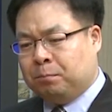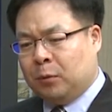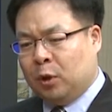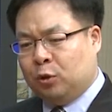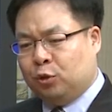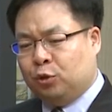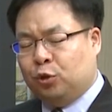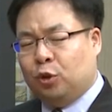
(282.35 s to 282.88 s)

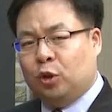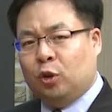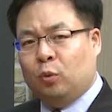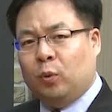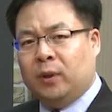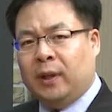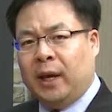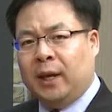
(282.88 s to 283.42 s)
student
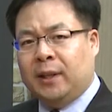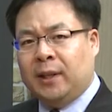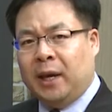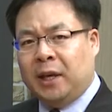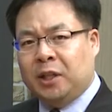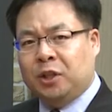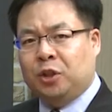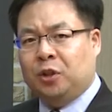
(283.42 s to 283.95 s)
with
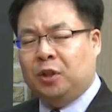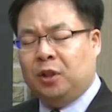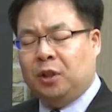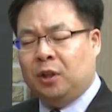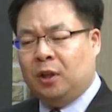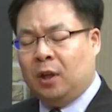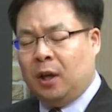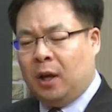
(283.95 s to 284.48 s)

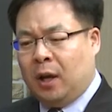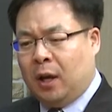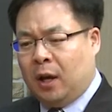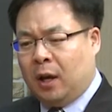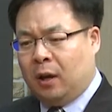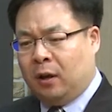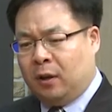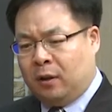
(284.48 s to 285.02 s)
ADHD
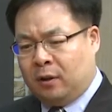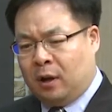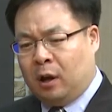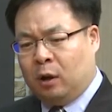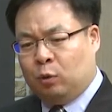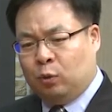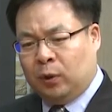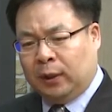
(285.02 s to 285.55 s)

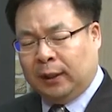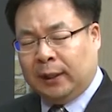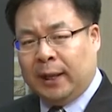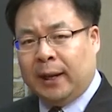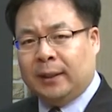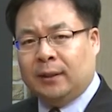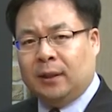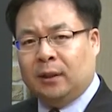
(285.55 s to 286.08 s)
are
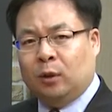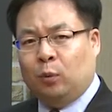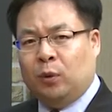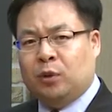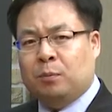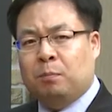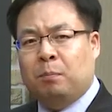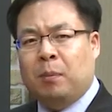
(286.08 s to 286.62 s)
related
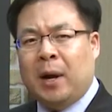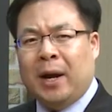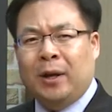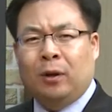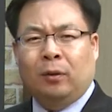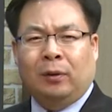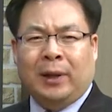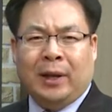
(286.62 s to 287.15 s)
with
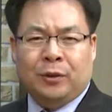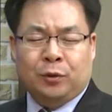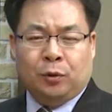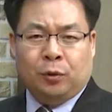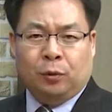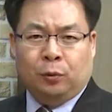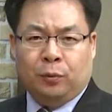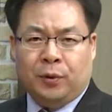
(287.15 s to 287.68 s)

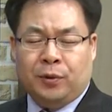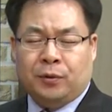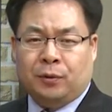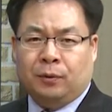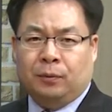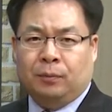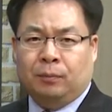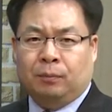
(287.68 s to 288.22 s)
biological
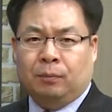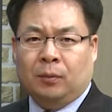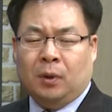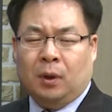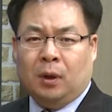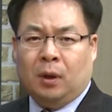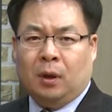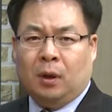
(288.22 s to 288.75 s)
reason
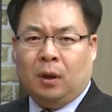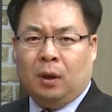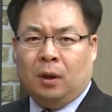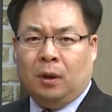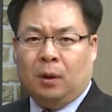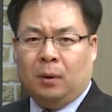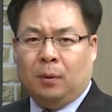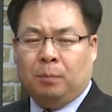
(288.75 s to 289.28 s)

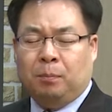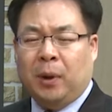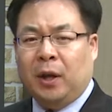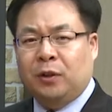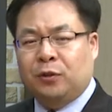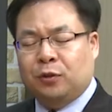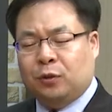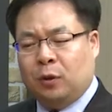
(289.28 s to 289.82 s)

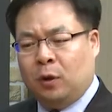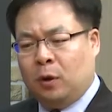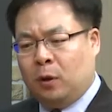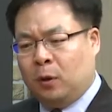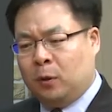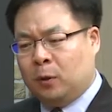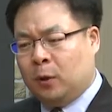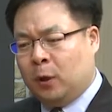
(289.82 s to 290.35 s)
based
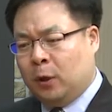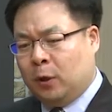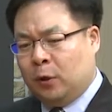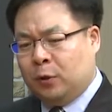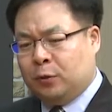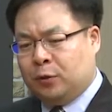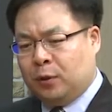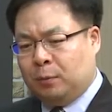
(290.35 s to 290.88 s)
on
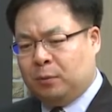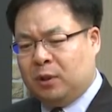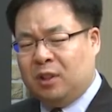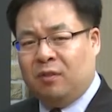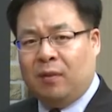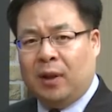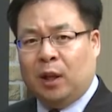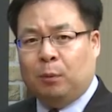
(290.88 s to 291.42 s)
some
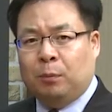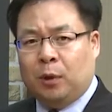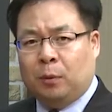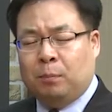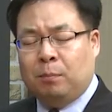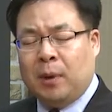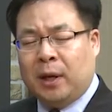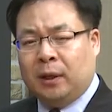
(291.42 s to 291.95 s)
development
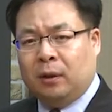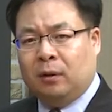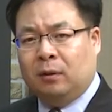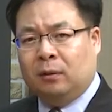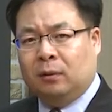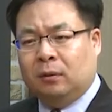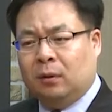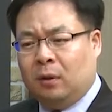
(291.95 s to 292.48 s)
of medical